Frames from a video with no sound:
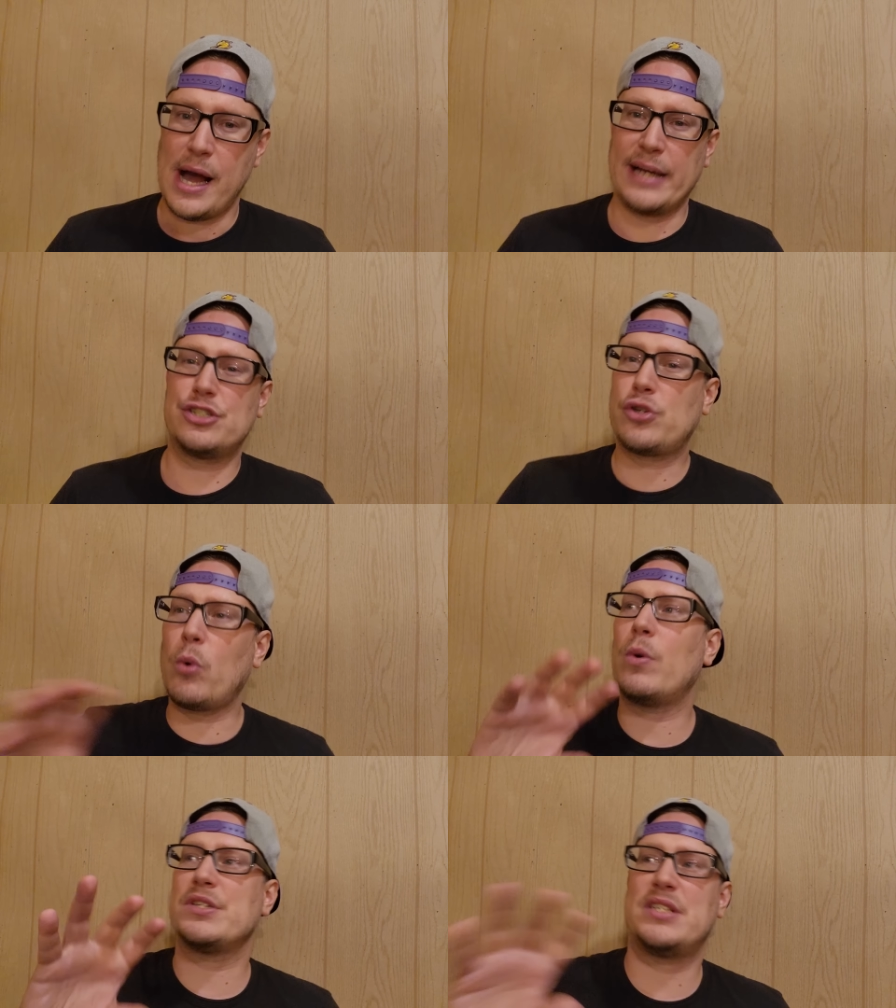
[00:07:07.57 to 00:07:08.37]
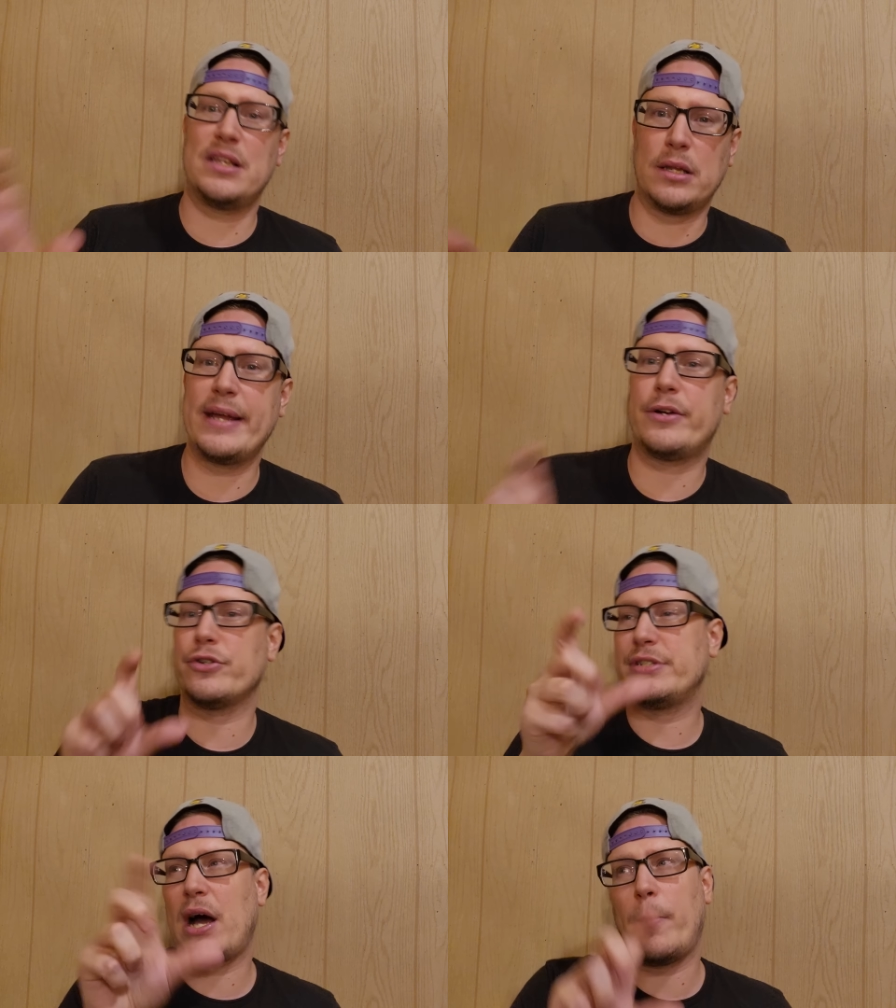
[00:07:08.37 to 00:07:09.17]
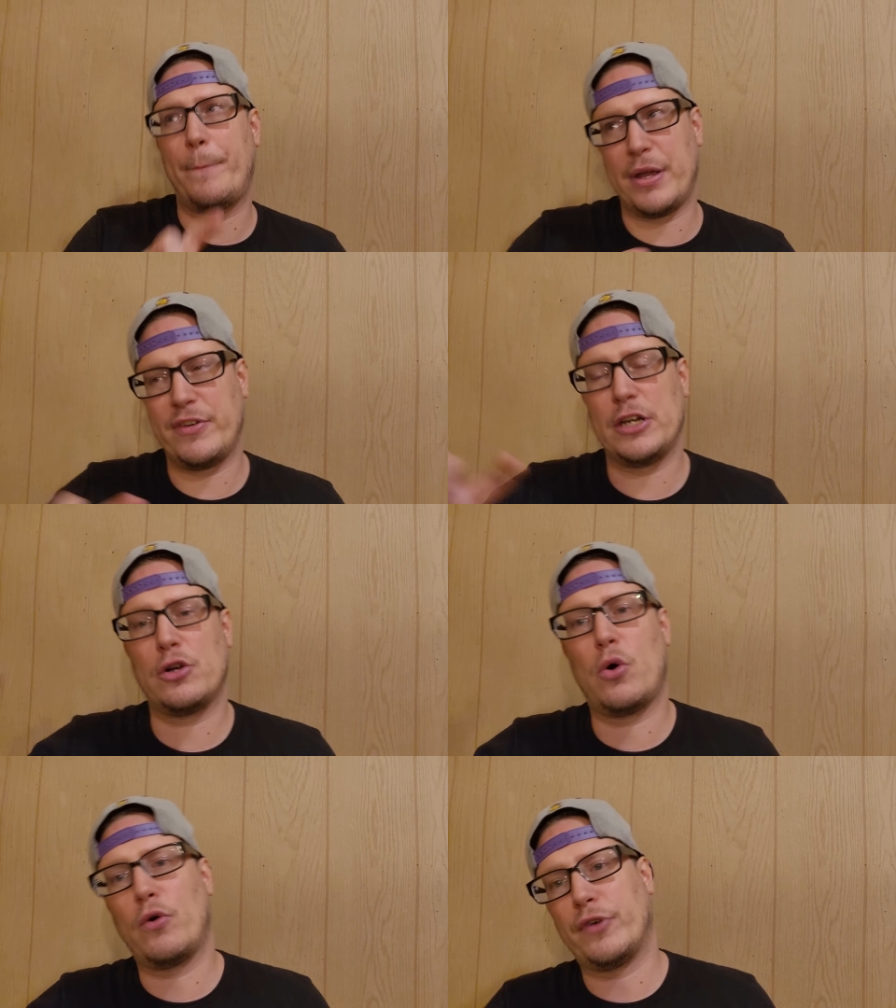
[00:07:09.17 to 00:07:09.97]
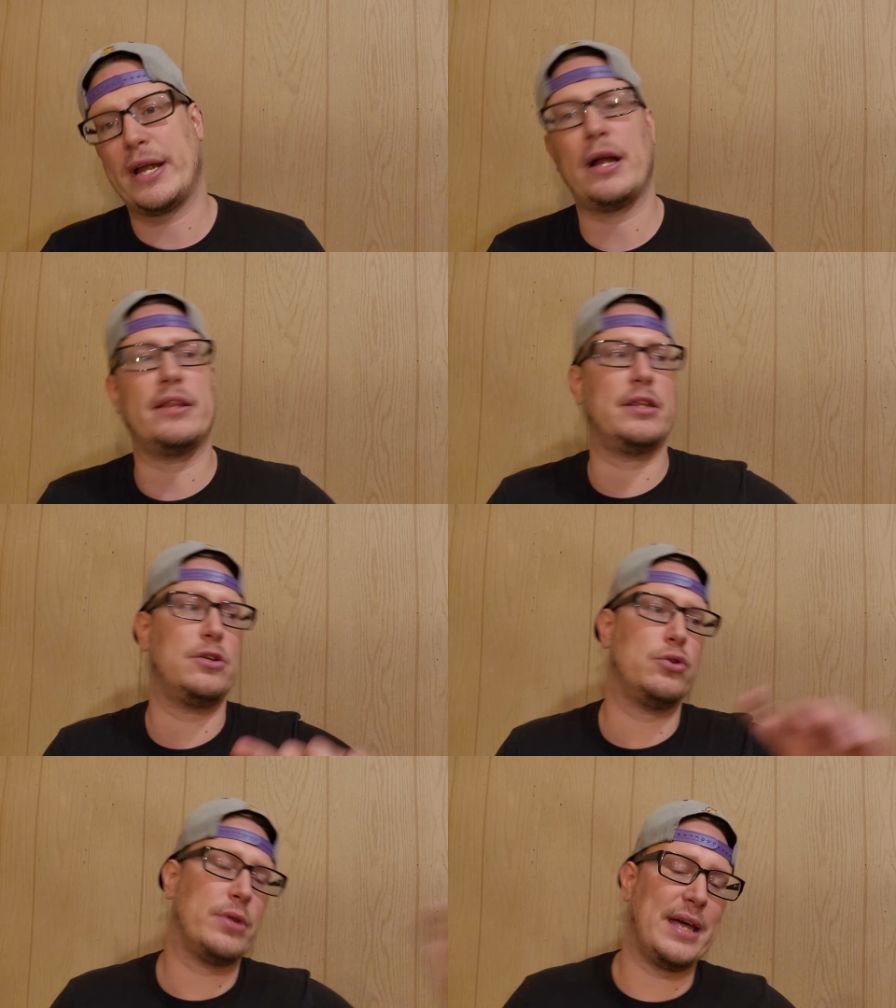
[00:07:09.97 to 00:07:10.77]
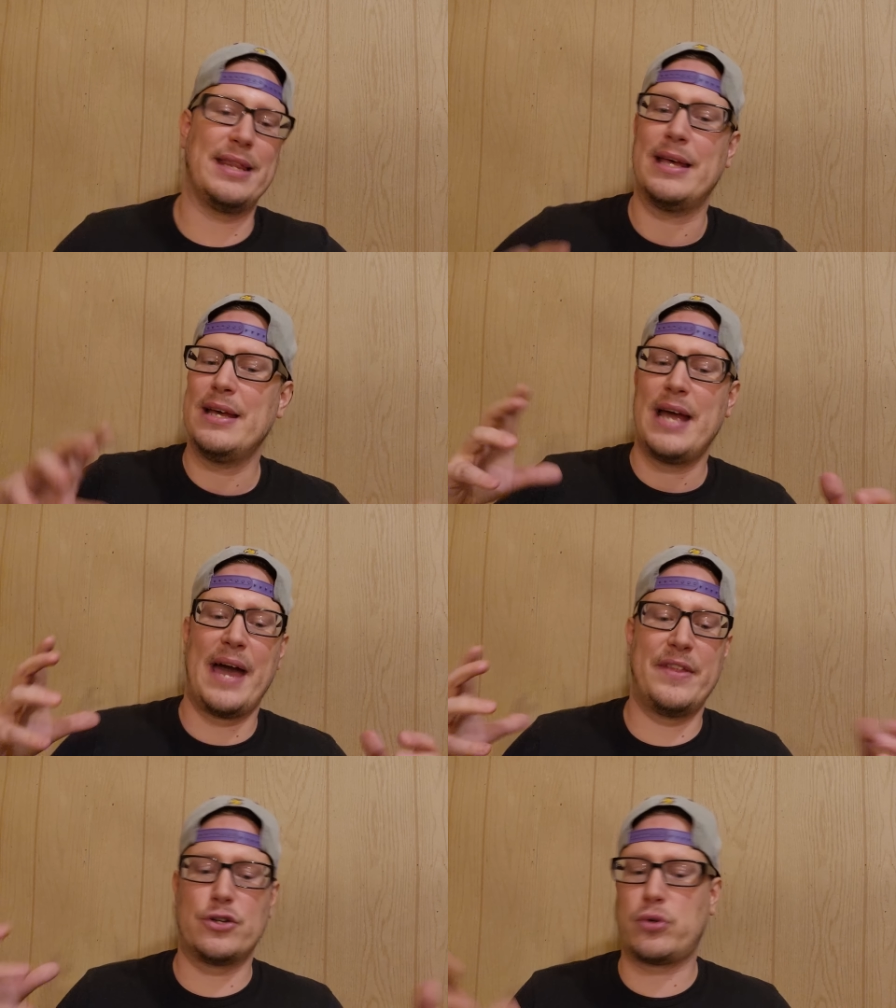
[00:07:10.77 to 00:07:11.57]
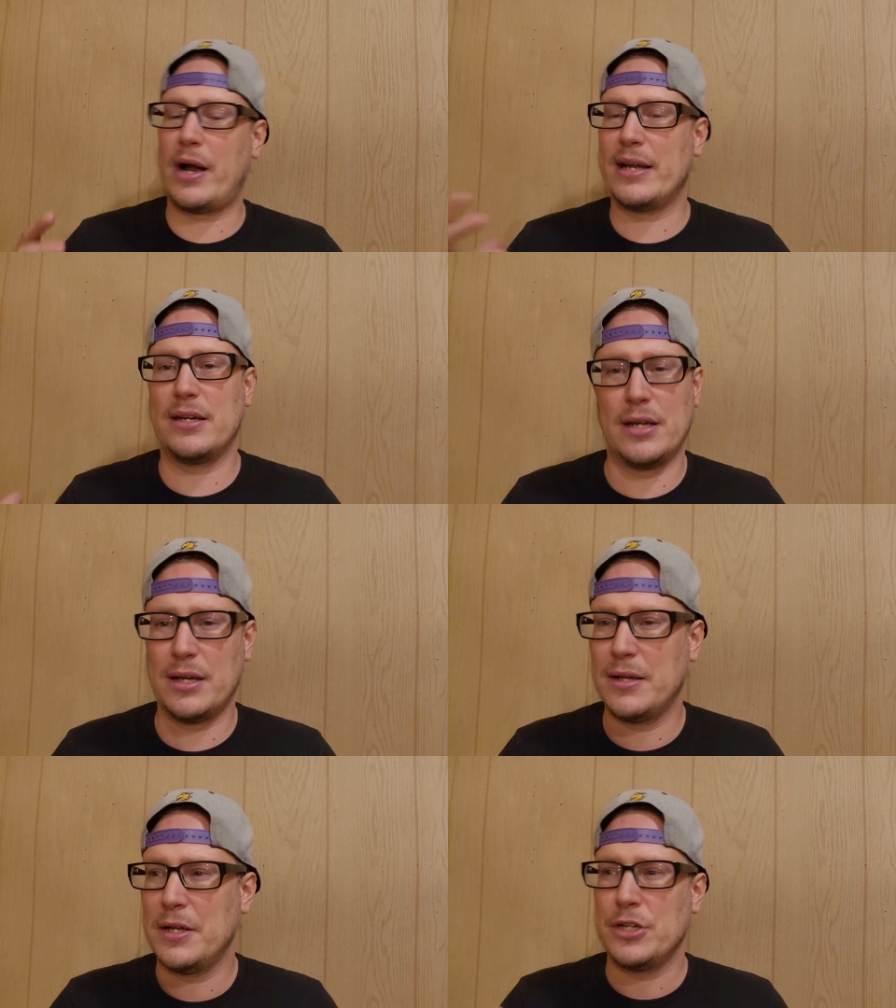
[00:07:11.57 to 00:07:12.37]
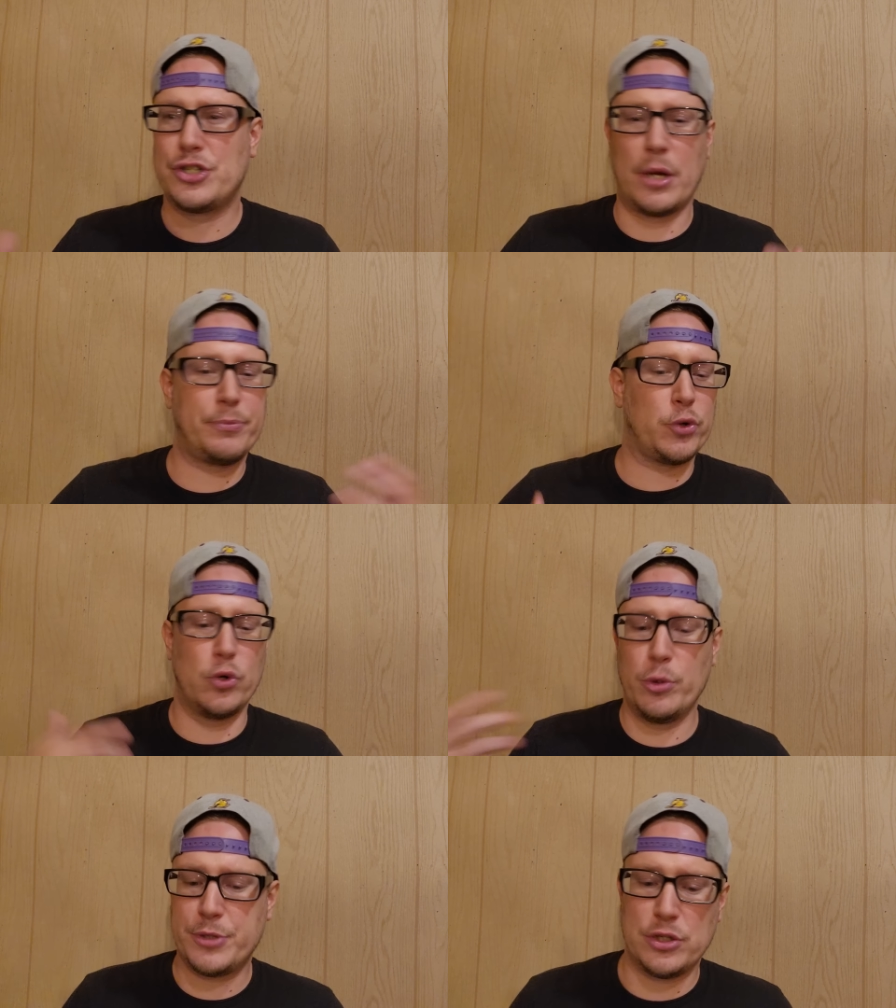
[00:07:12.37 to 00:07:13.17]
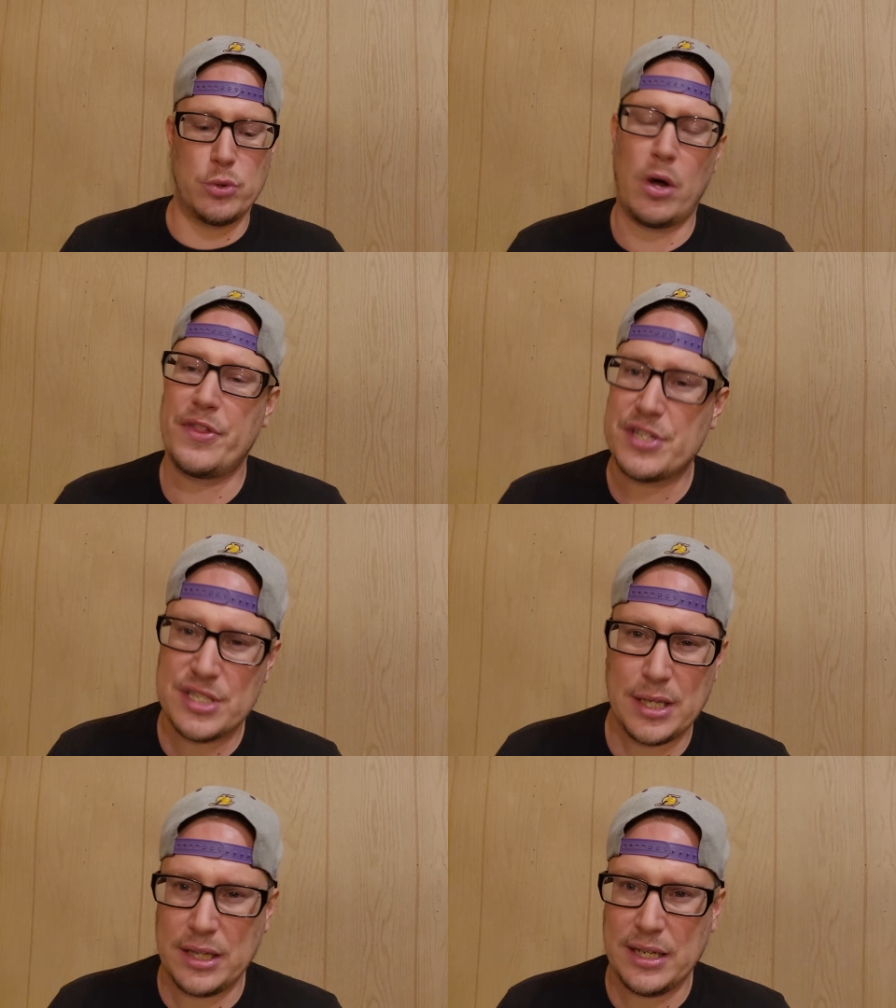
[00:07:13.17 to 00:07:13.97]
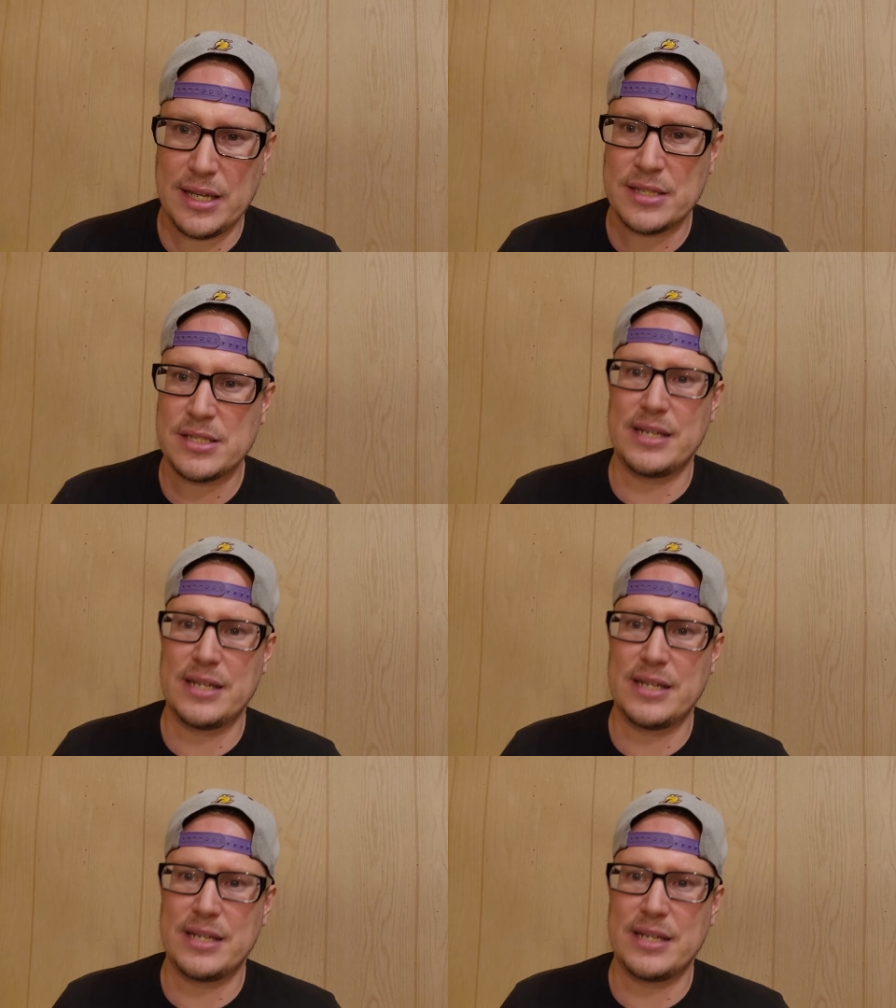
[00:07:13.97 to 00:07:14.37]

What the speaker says: I just don't want to see the Lakers now pivot and go over here and then and then trying to jump through hoops and do all this silliness.